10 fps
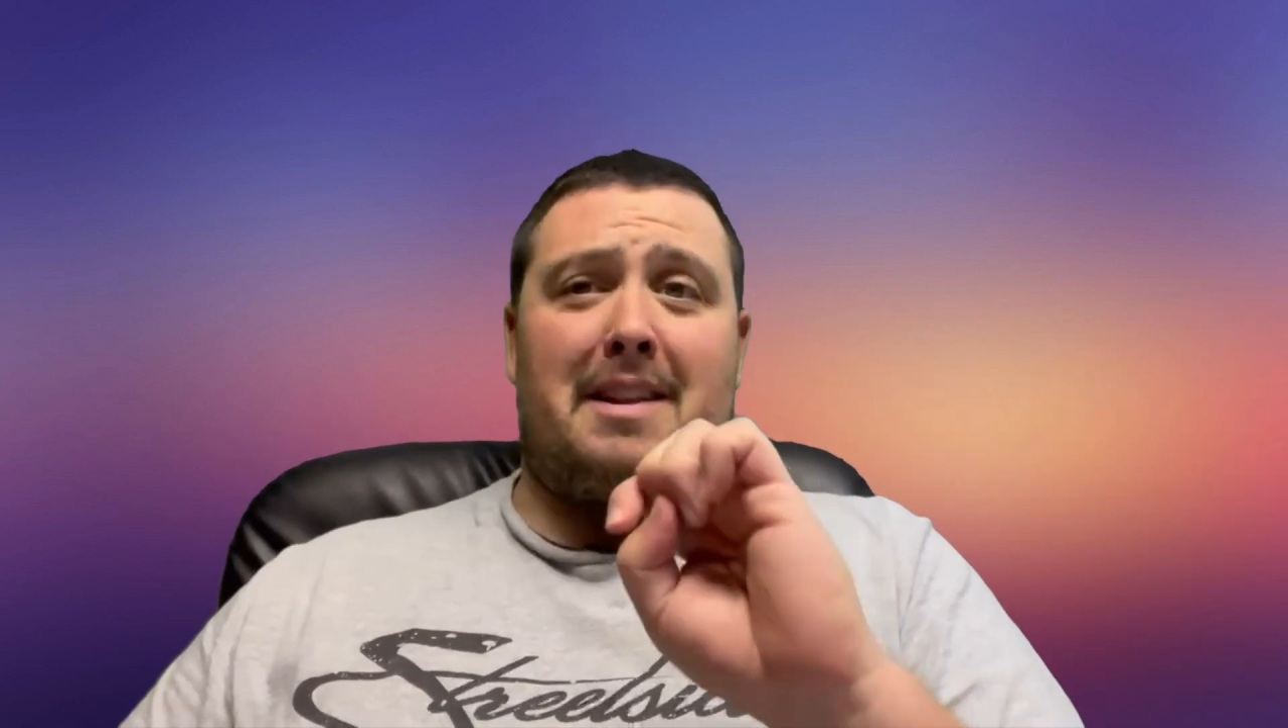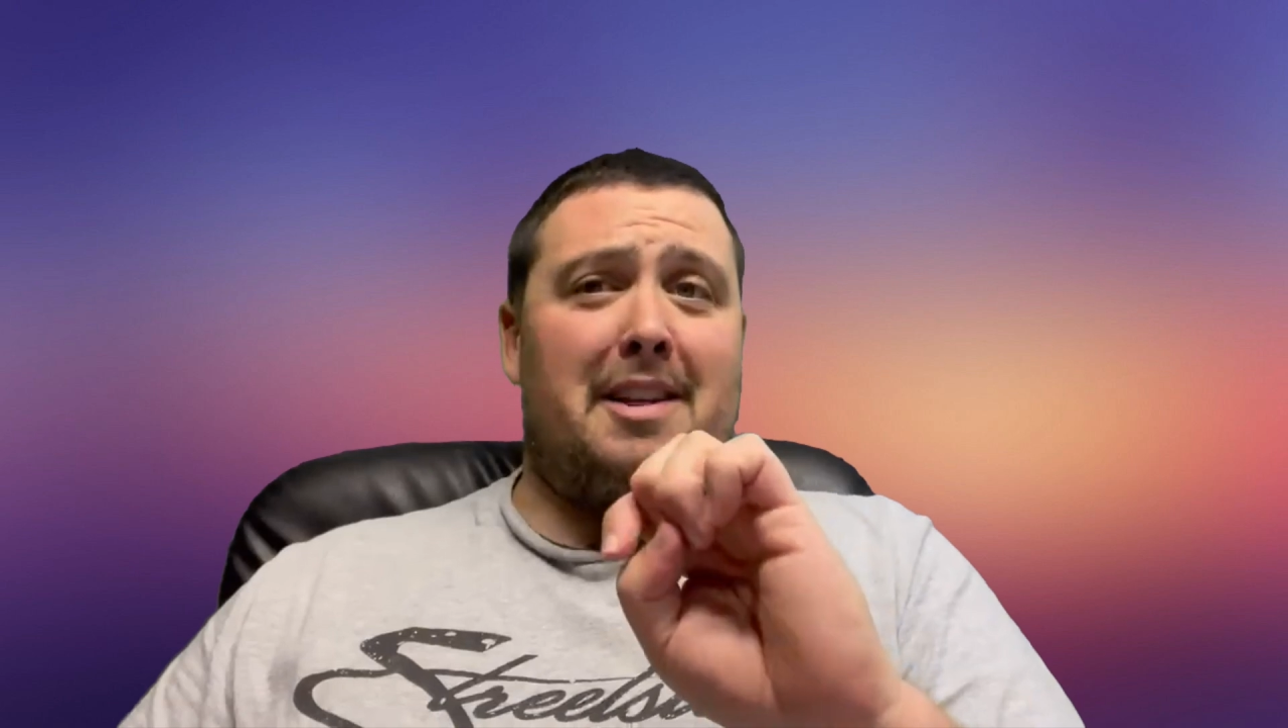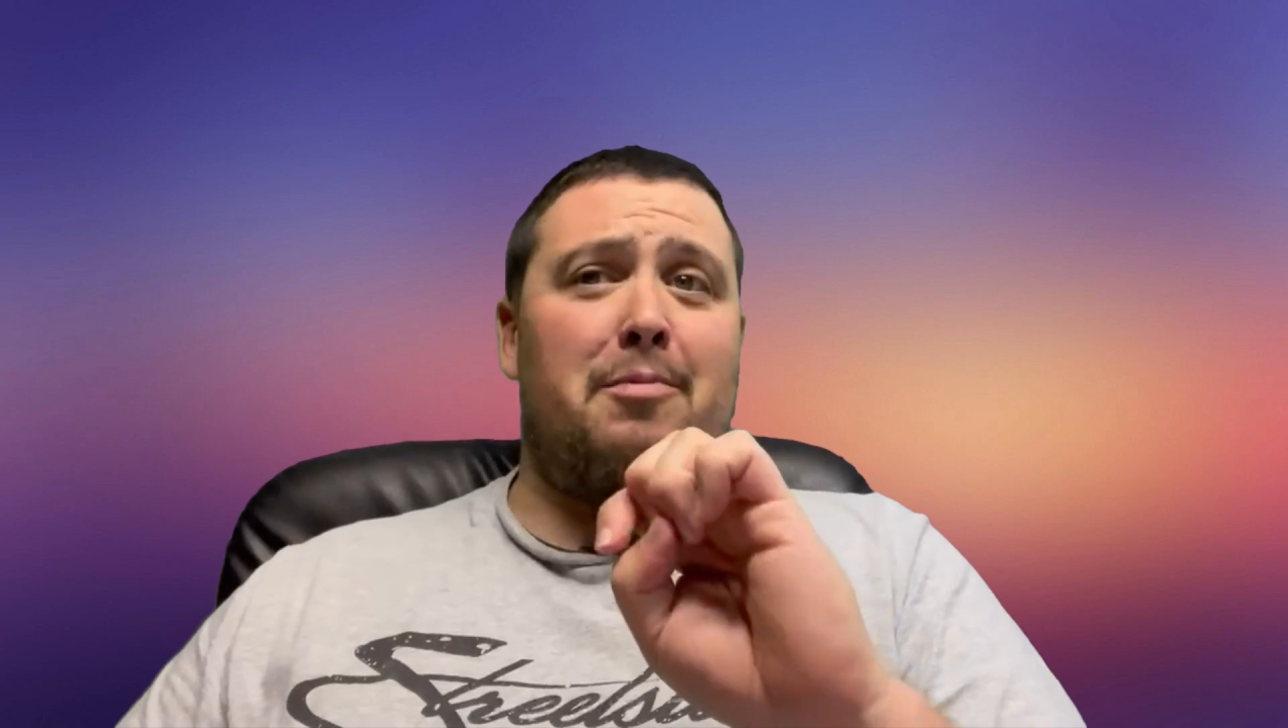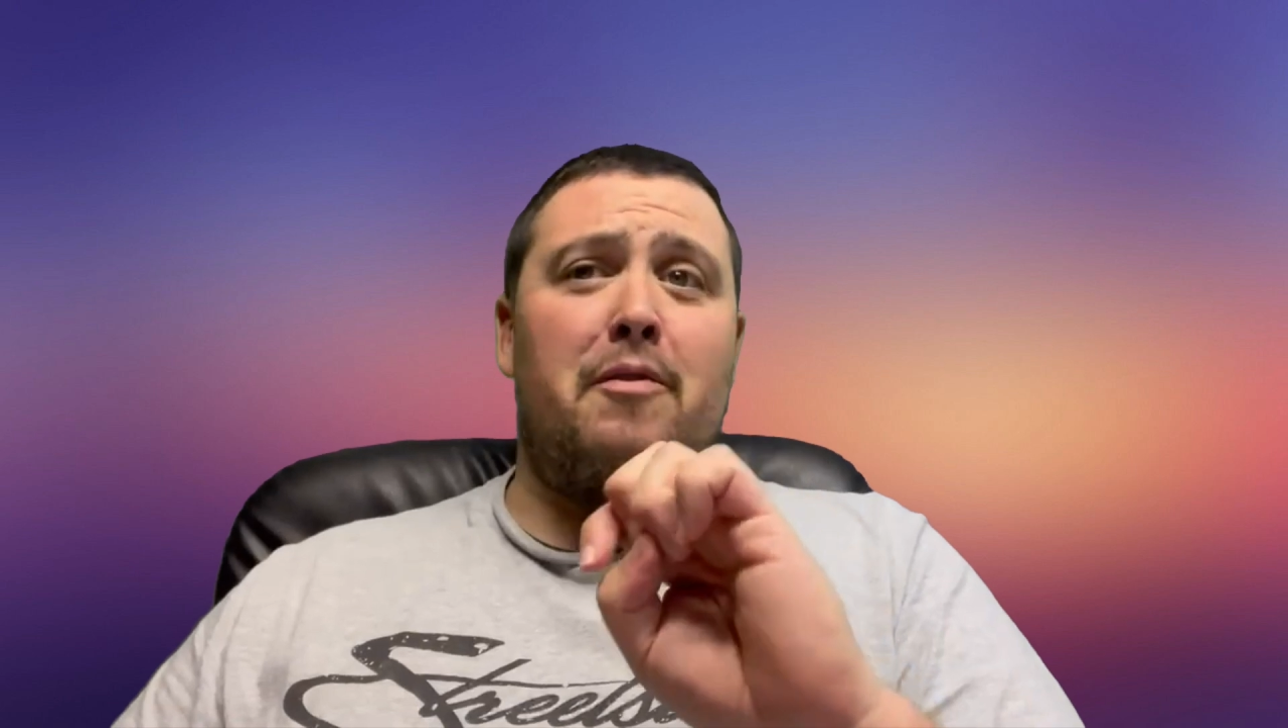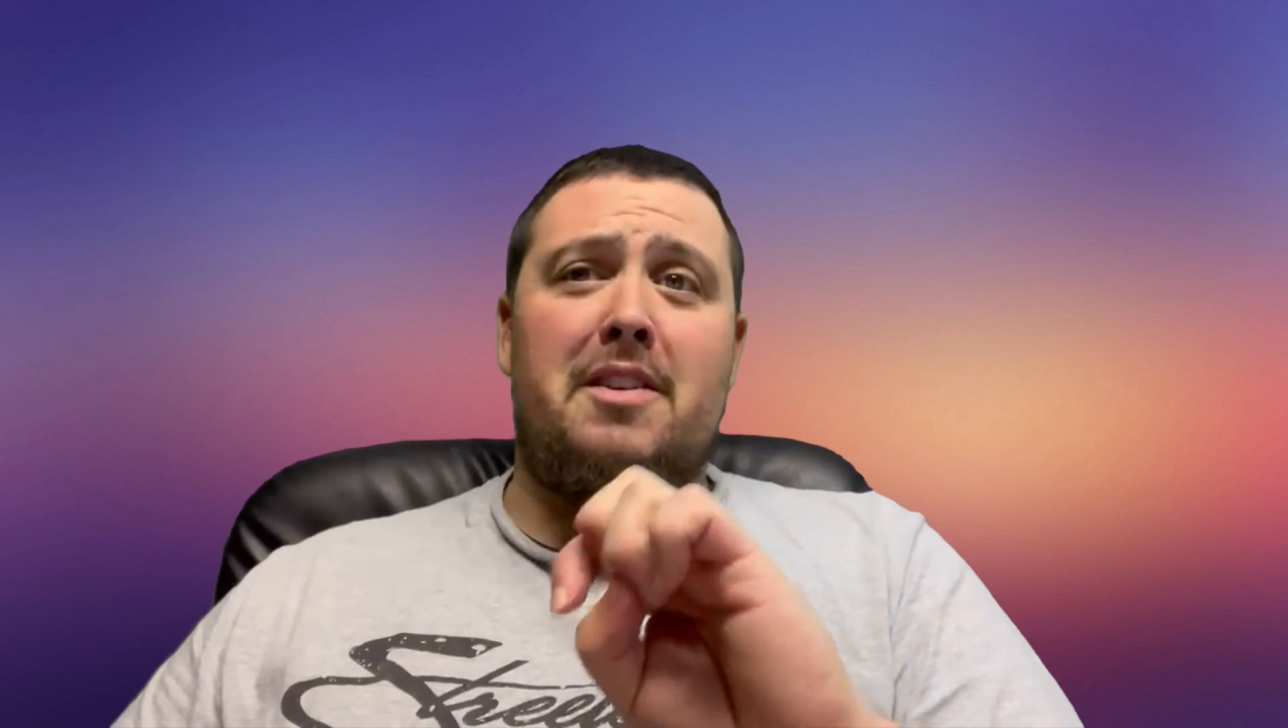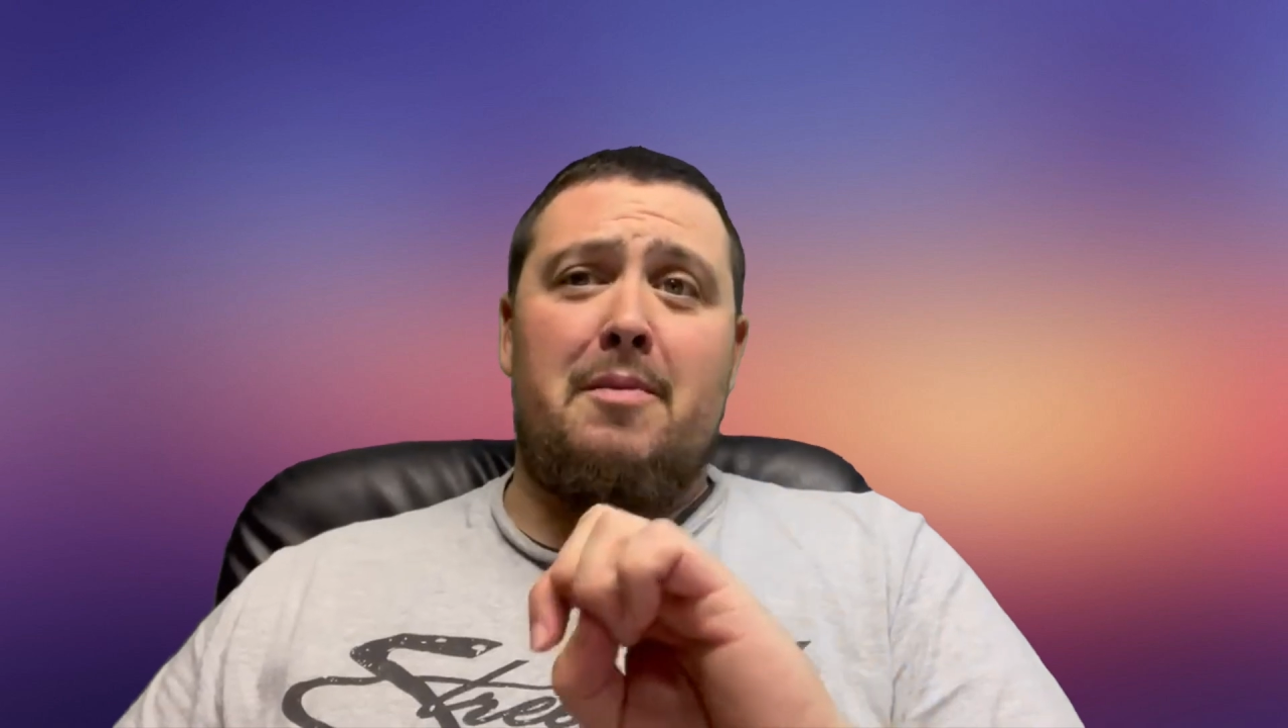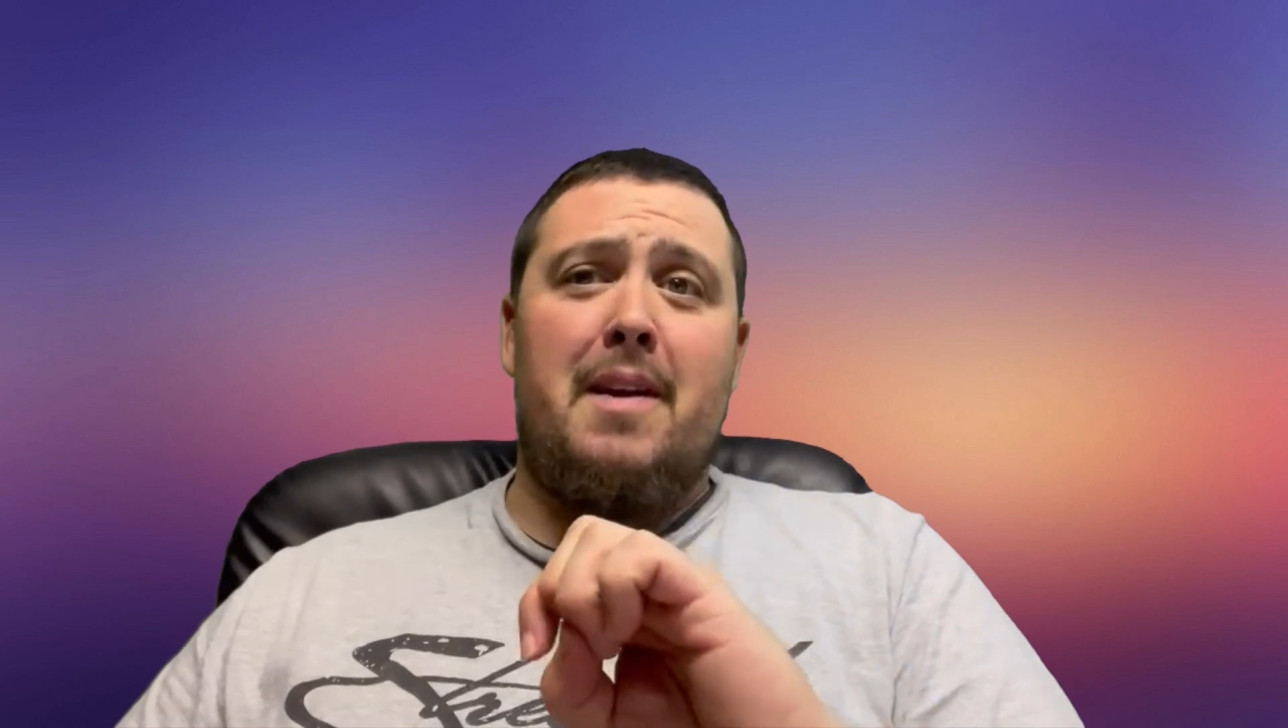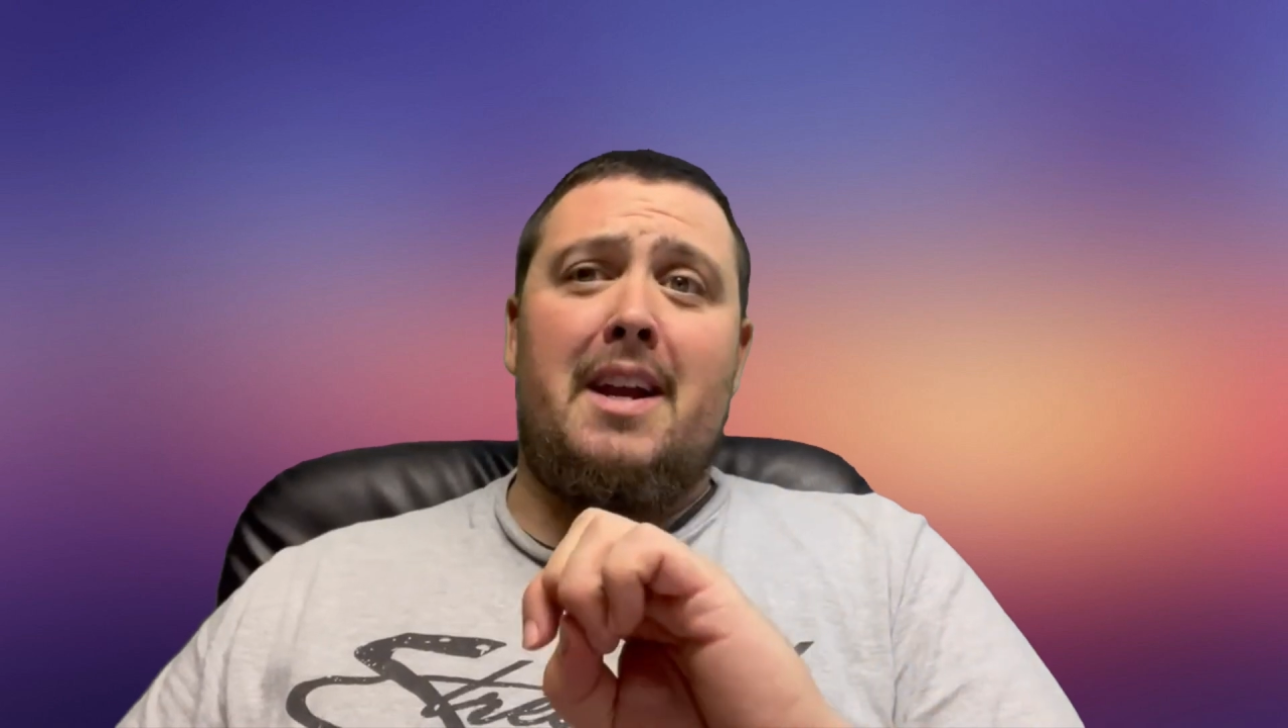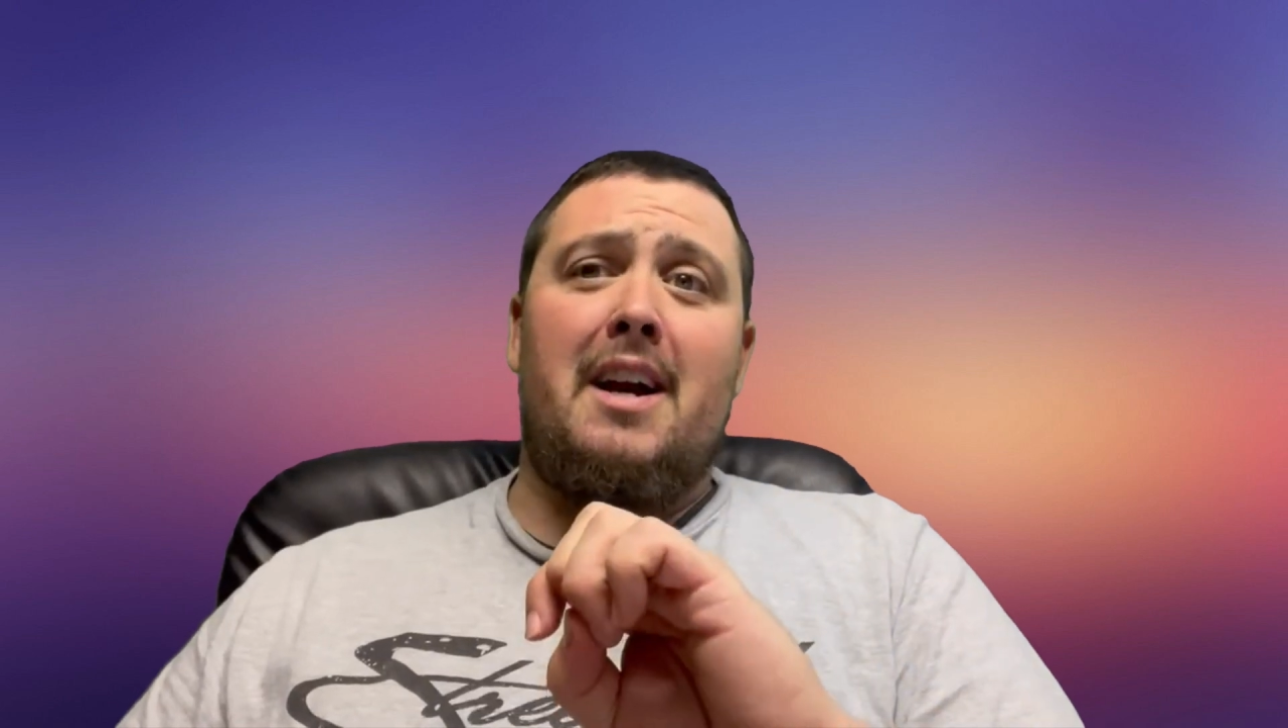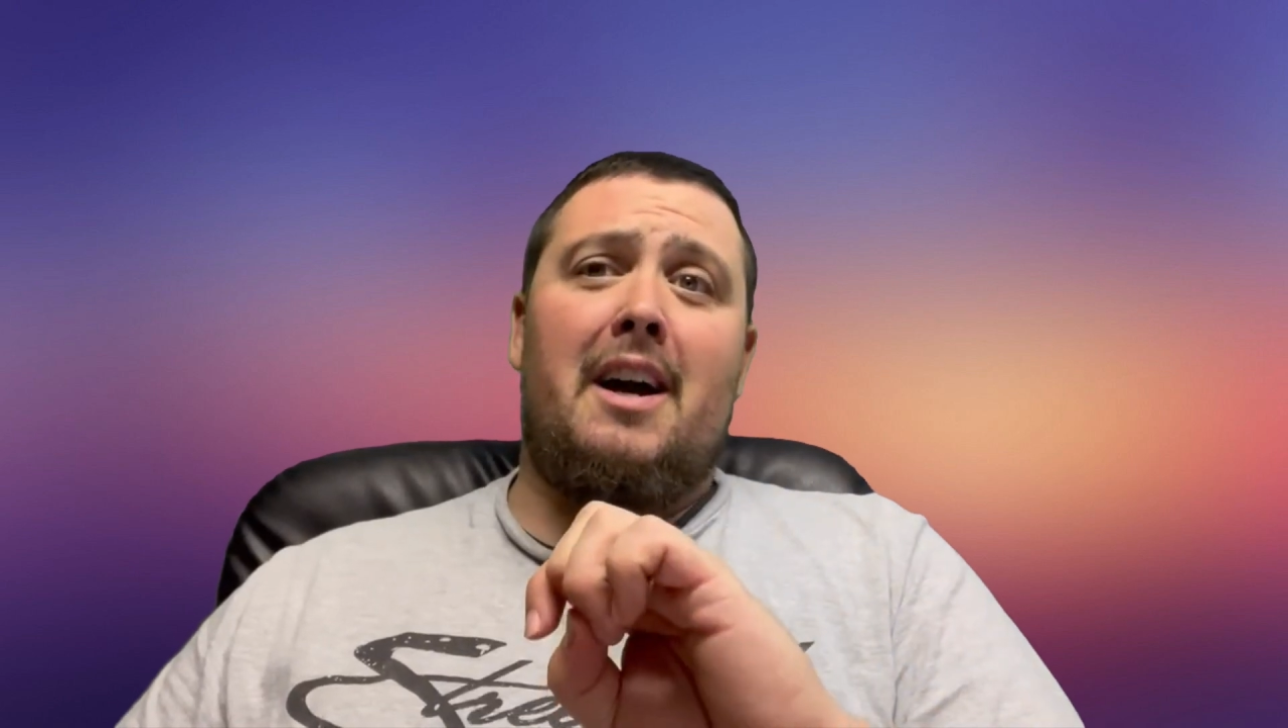this movie to make